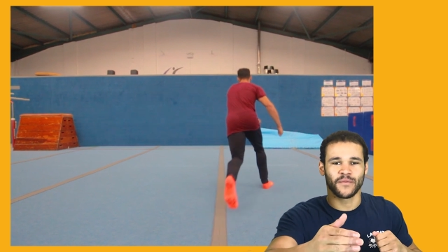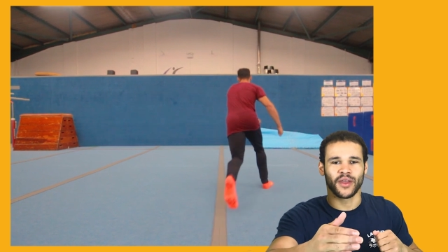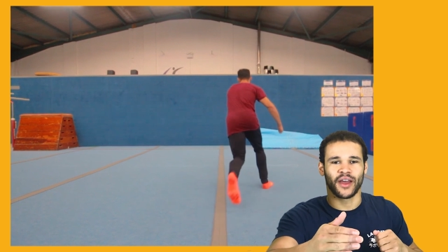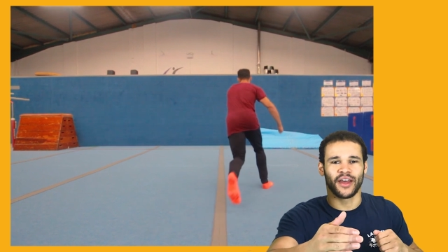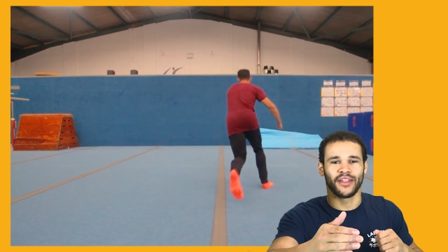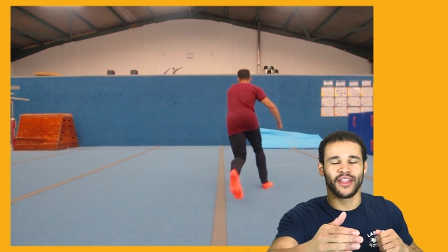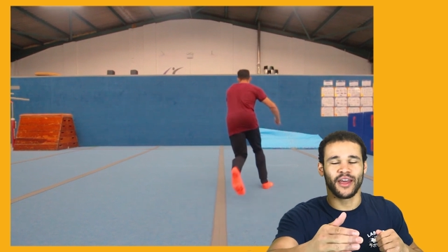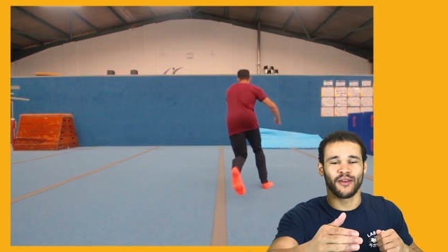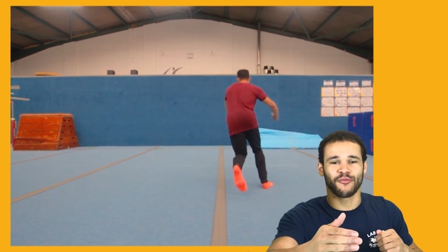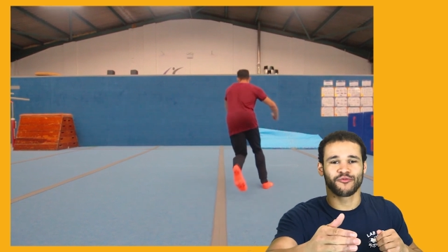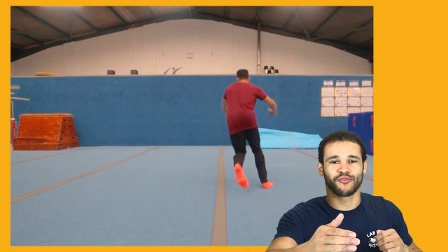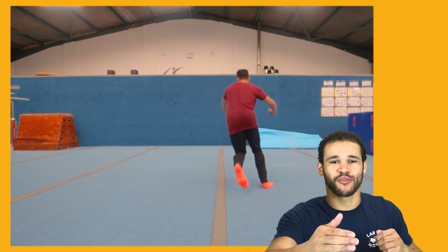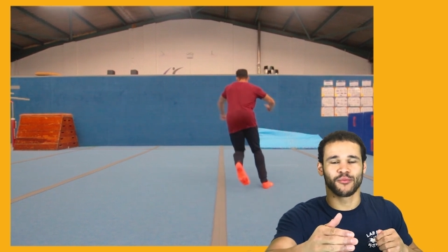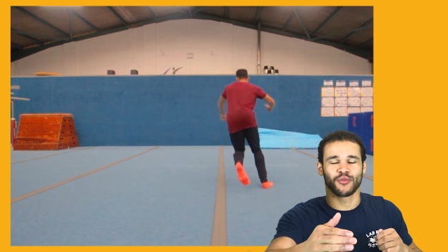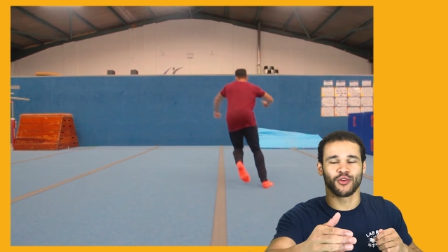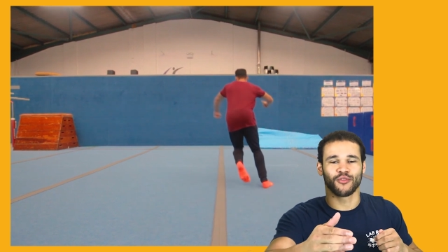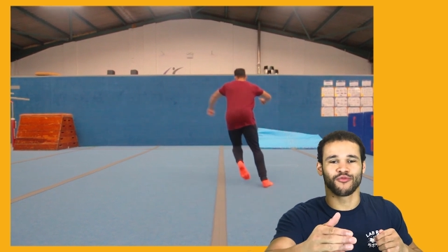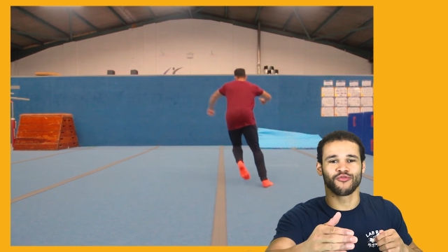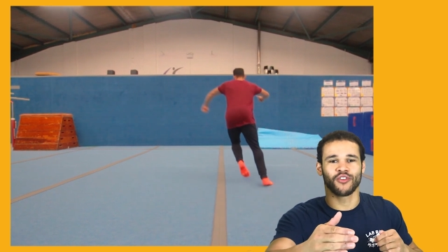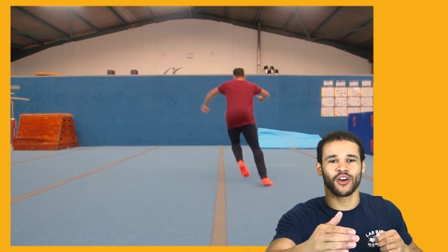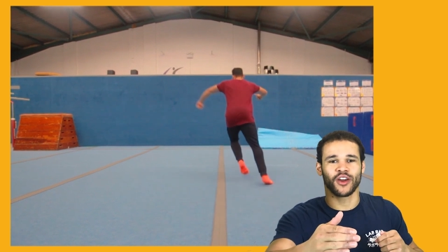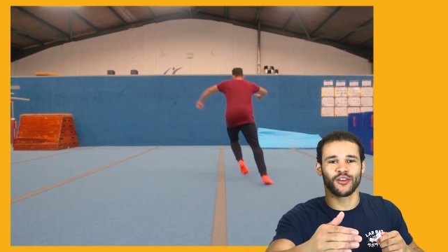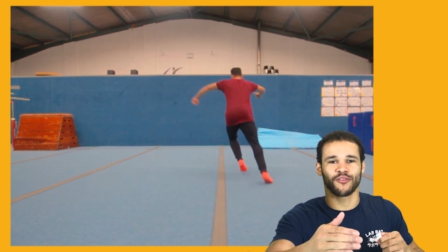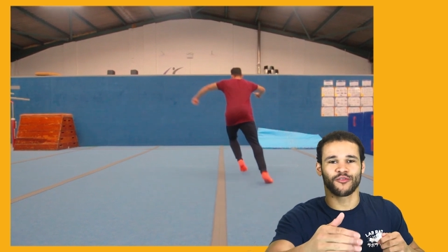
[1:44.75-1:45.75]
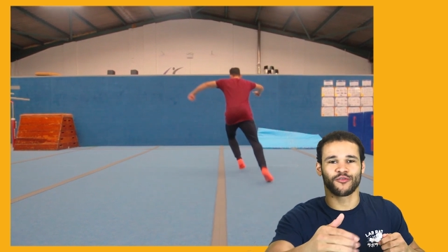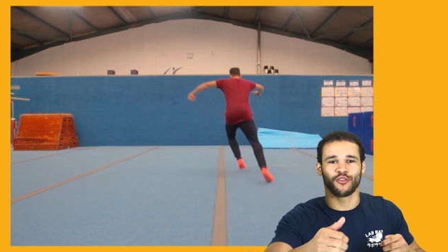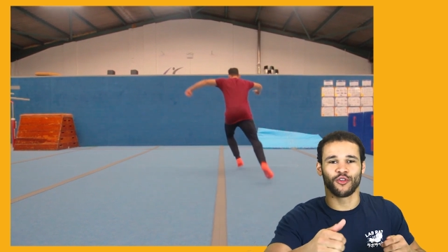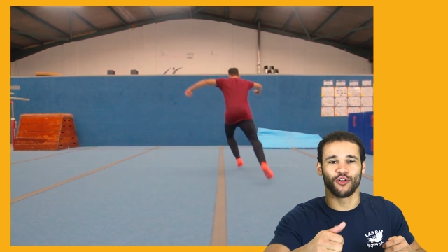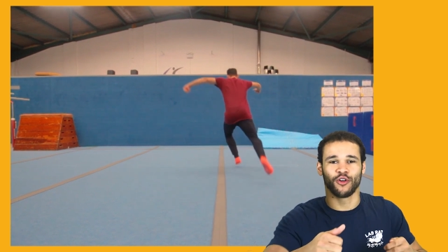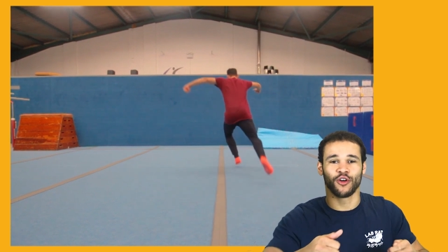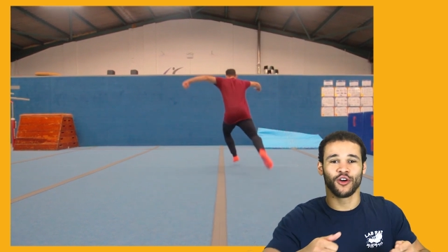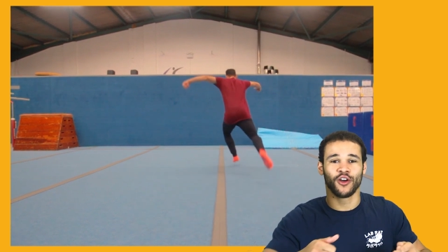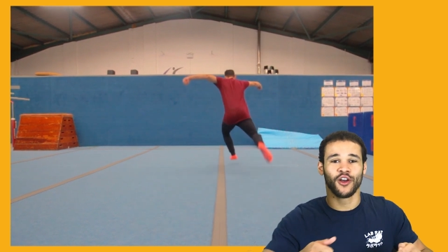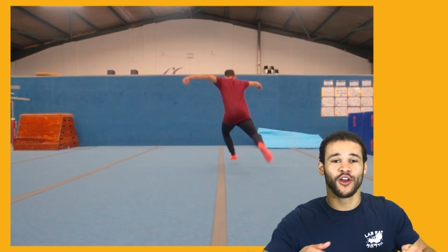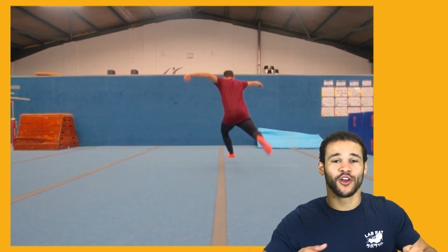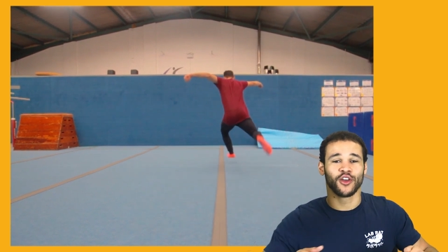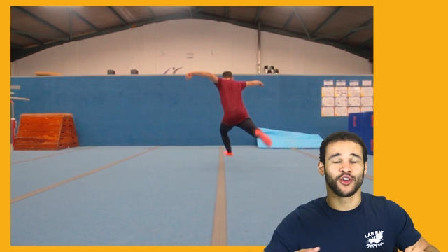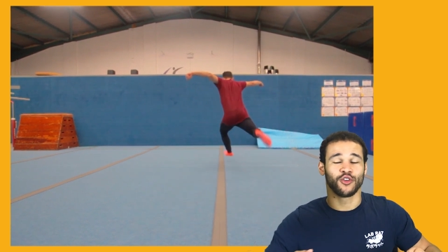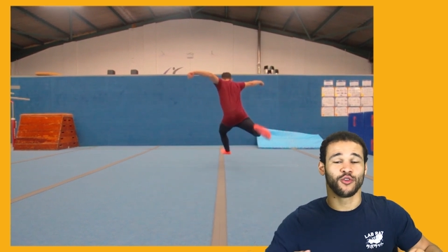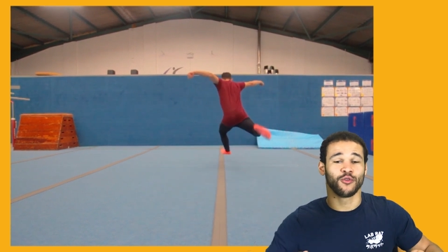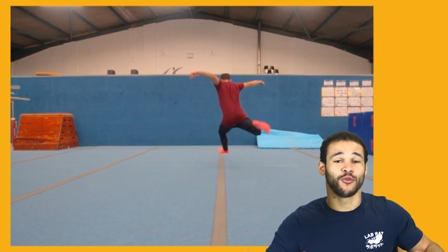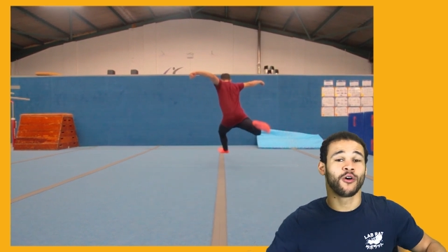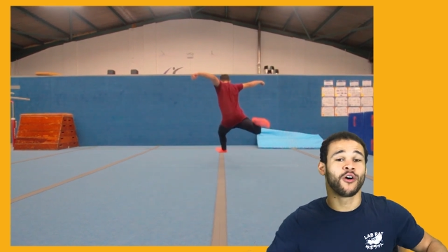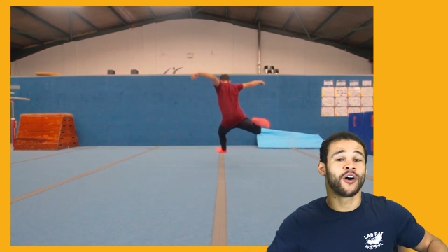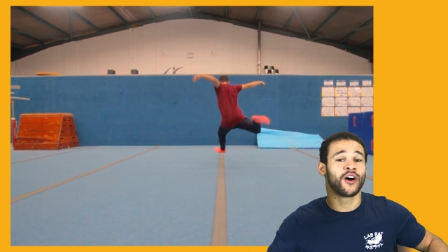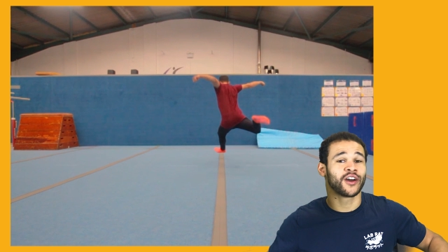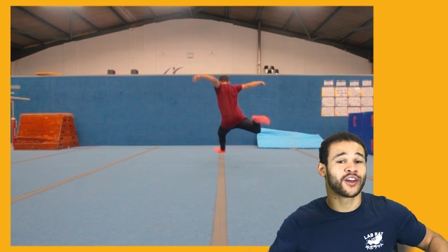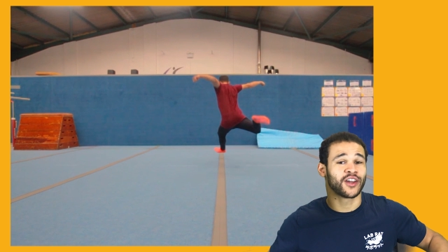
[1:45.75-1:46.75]
And then from your right foot,
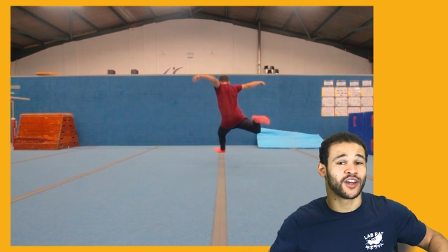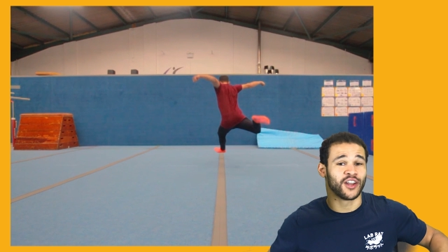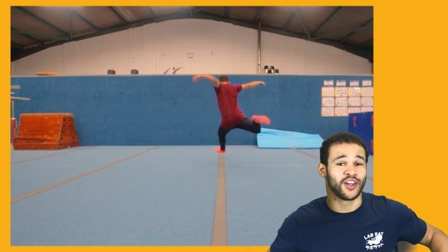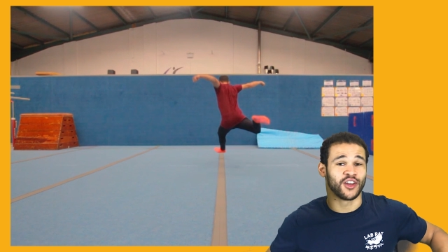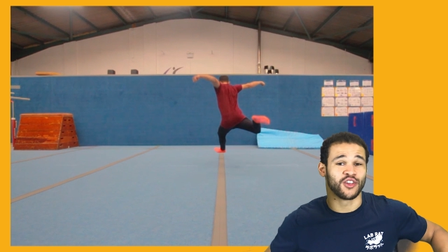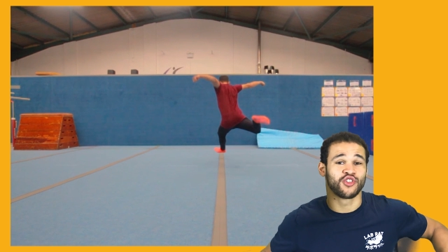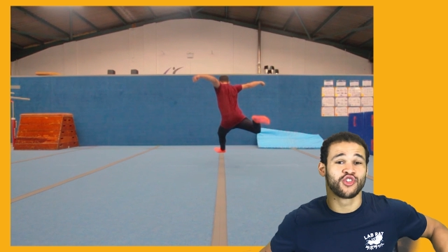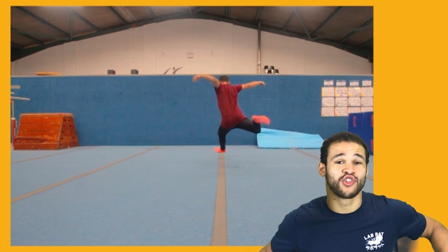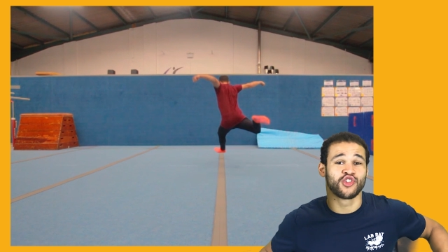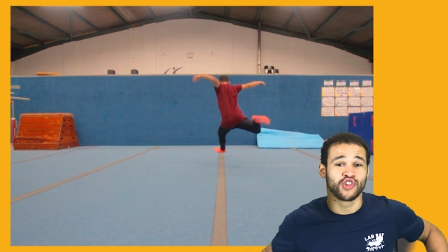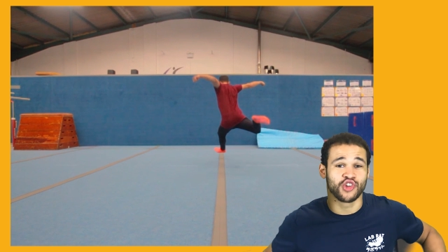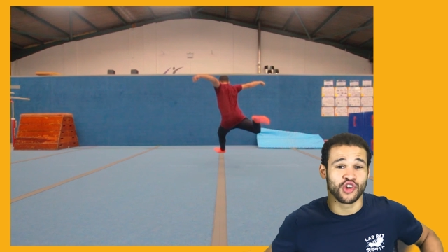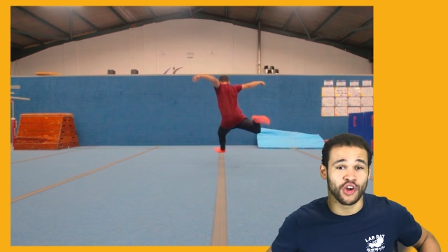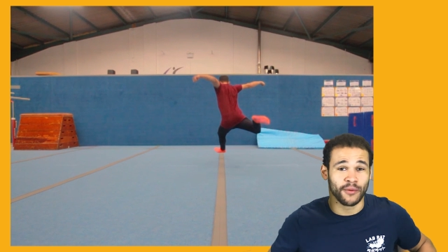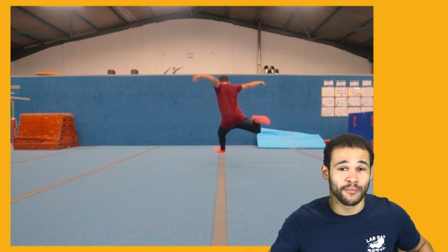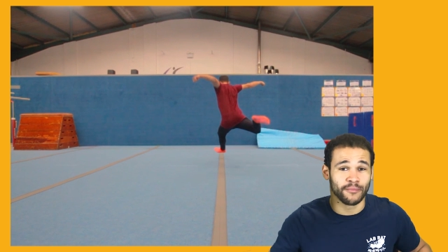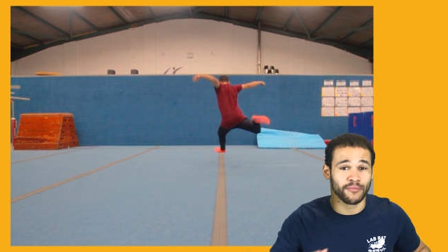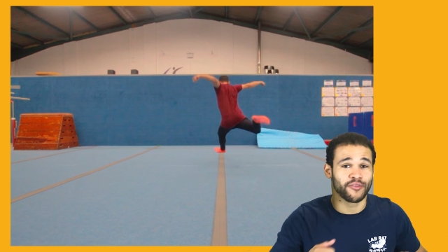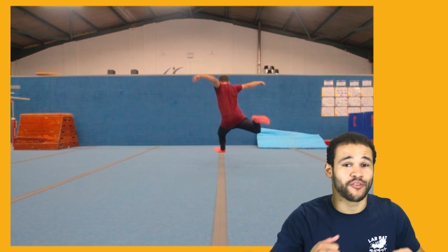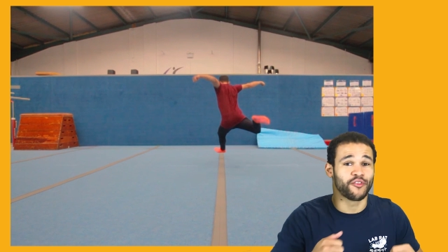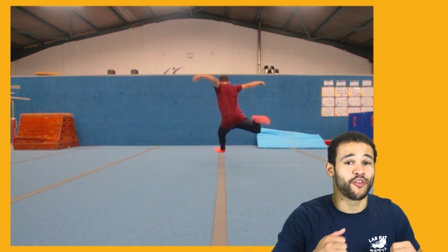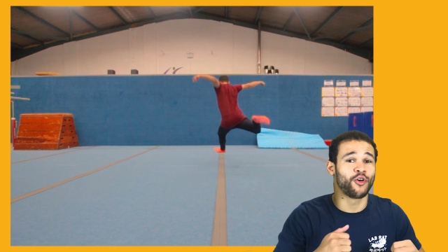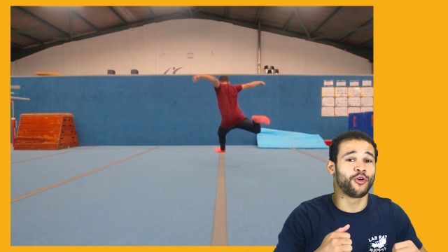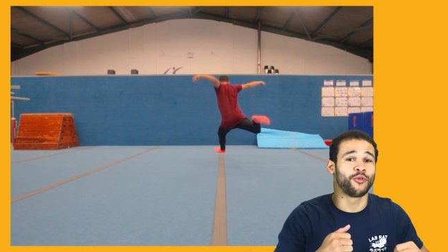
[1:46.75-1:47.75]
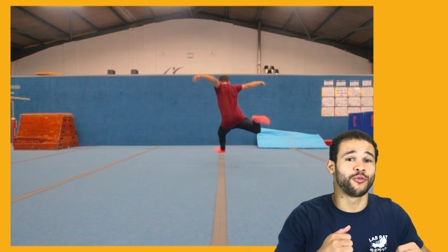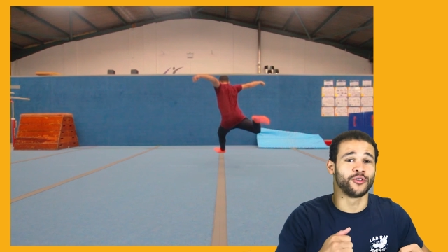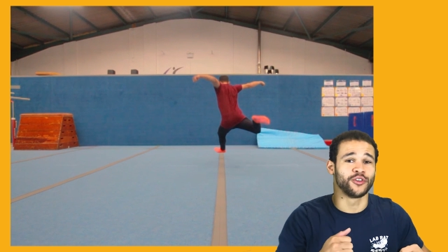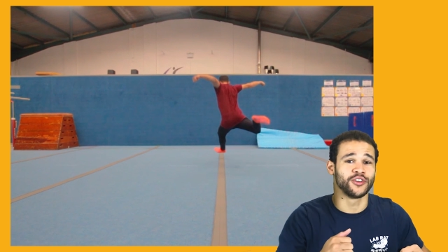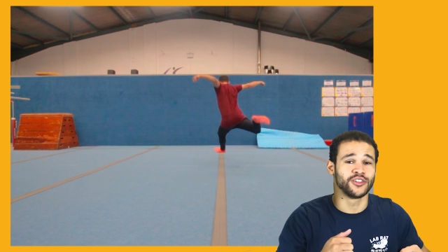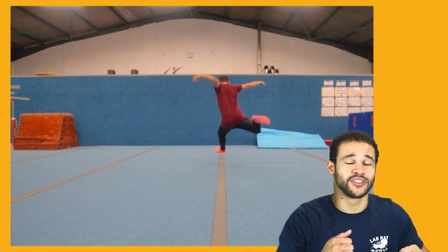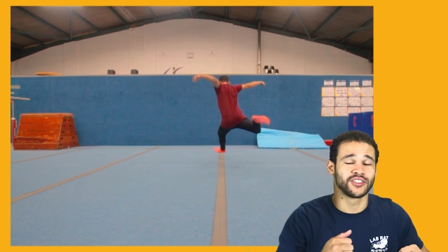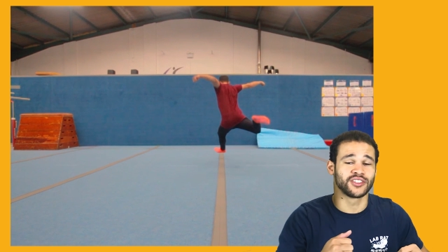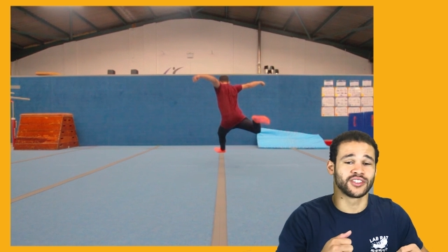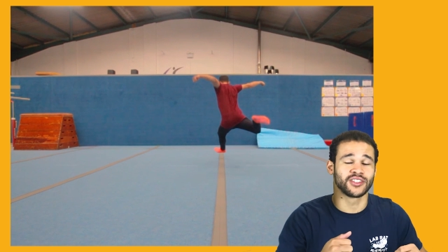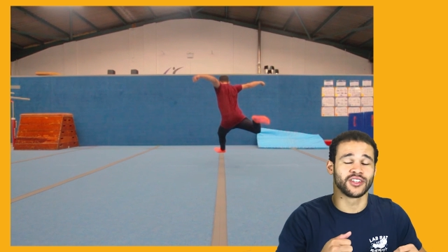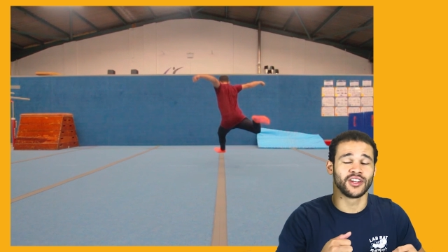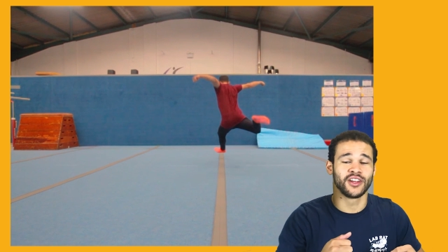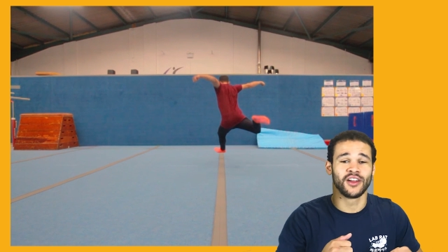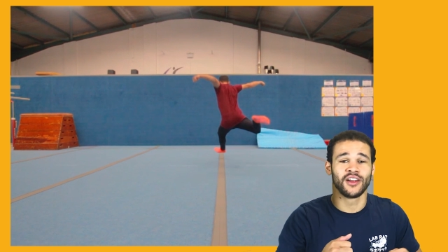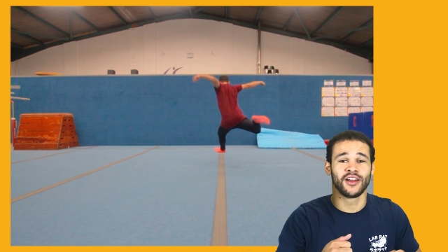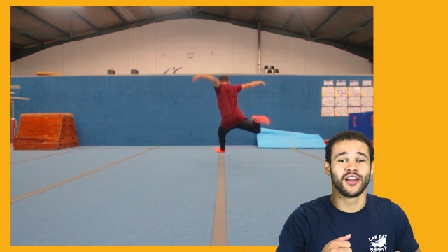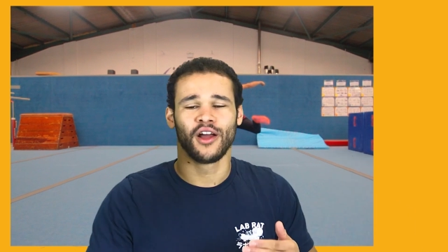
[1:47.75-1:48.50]
you are gonna jump forwards.